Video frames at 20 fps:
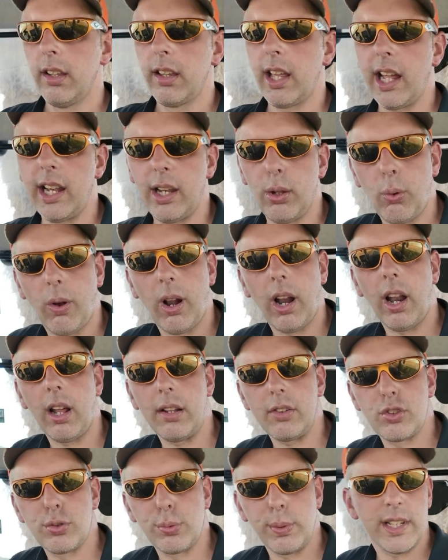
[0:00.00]
little
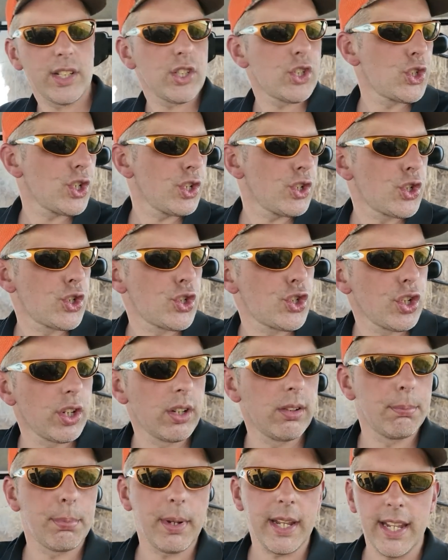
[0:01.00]
clutch switch
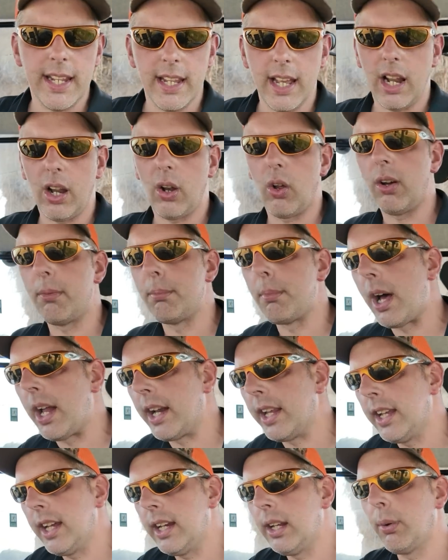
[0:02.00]
shouldn't be a lot of
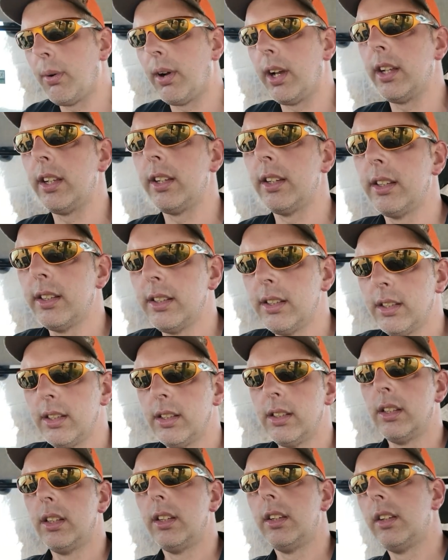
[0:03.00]
money anyway.
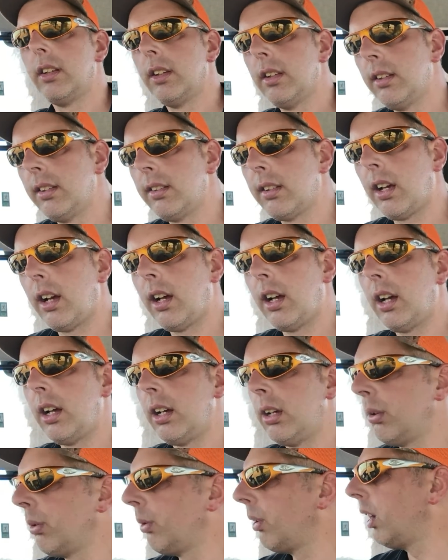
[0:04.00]

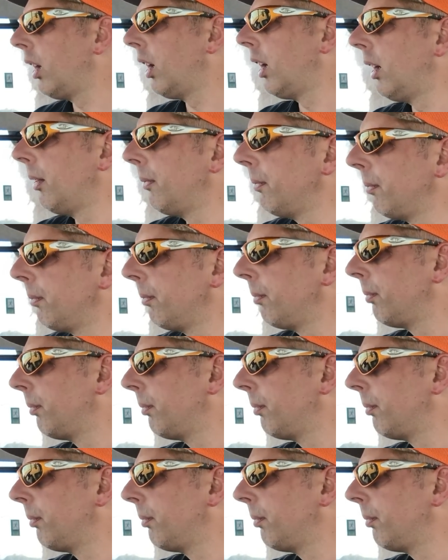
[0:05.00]
So